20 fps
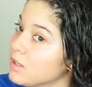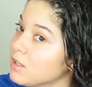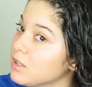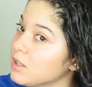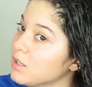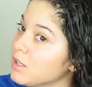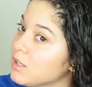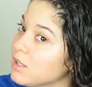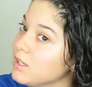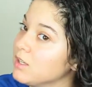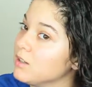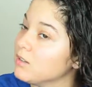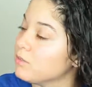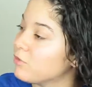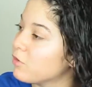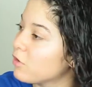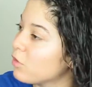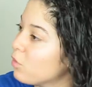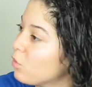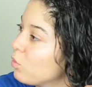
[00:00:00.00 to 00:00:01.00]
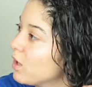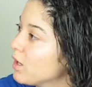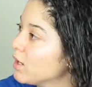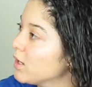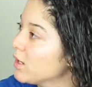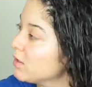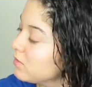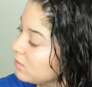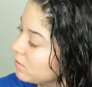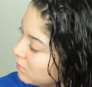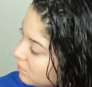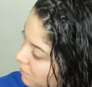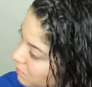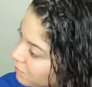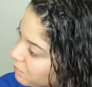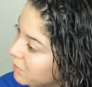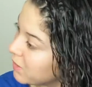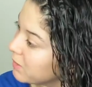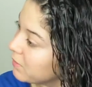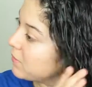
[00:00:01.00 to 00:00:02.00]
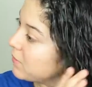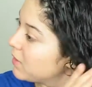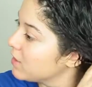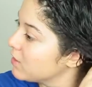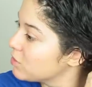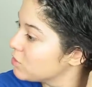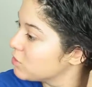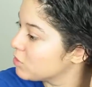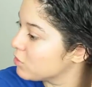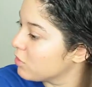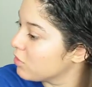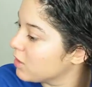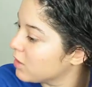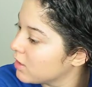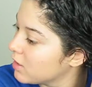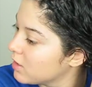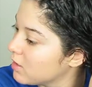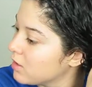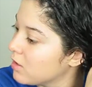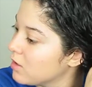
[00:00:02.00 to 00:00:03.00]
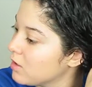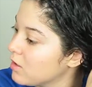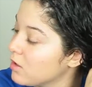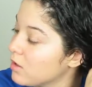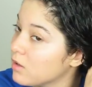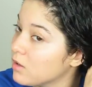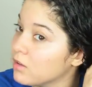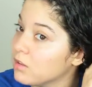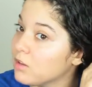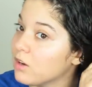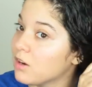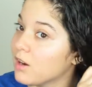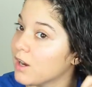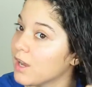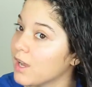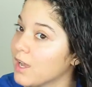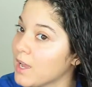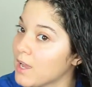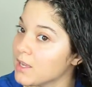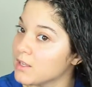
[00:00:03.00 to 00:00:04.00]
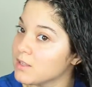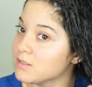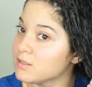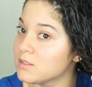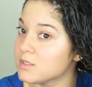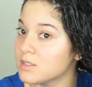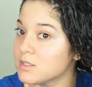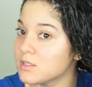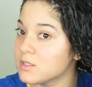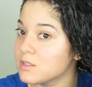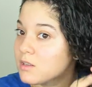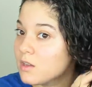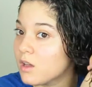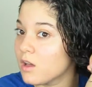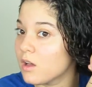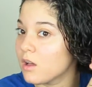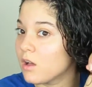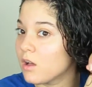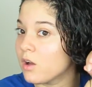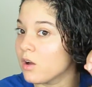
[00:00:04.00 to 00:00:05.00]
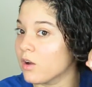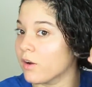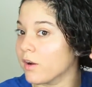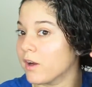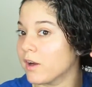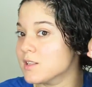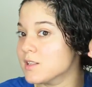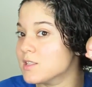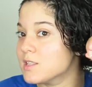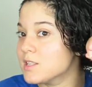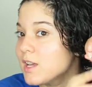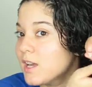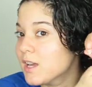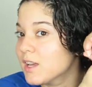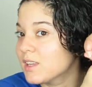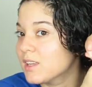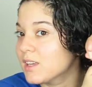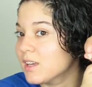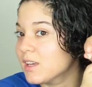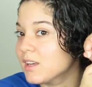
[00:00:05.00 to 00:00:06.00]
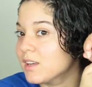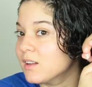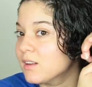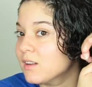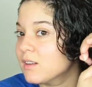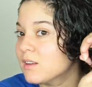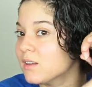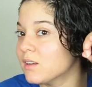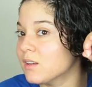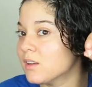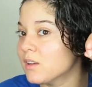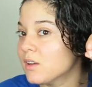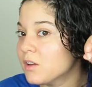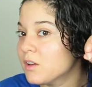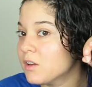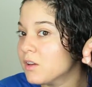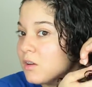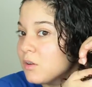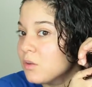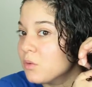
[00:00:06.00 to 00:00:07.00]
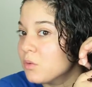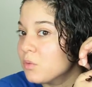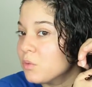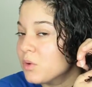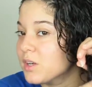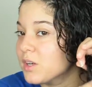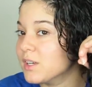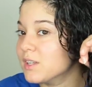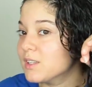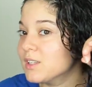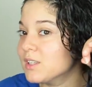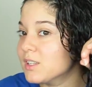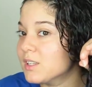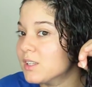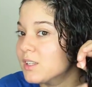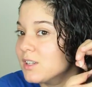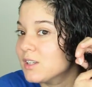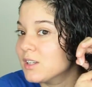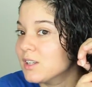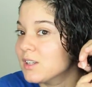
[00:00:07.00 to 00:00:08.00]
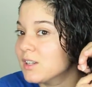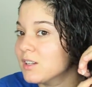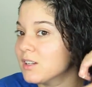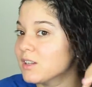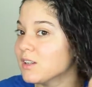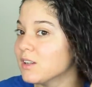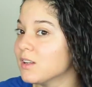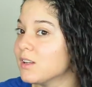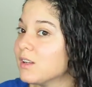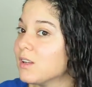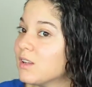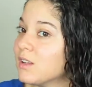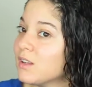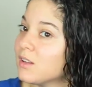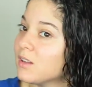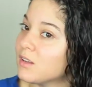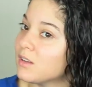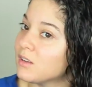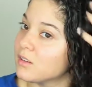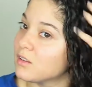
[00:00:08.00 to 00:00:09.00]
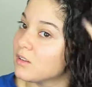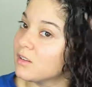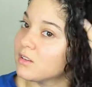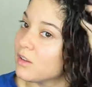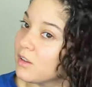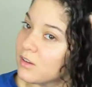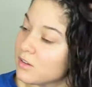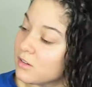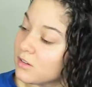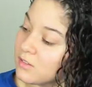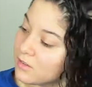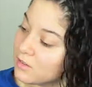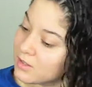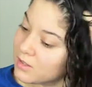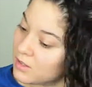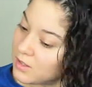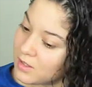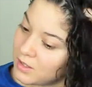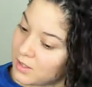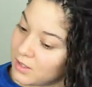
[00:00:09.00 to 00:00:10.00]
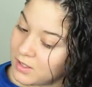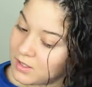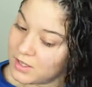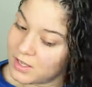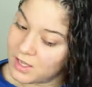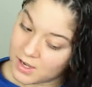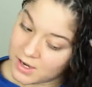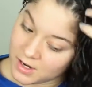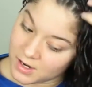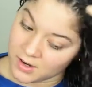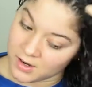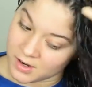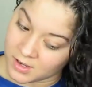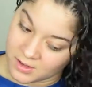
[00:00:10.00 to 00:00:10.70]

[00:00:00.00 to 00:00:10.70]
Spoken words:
heat for one, but make sure your ends are taken really good, you know, care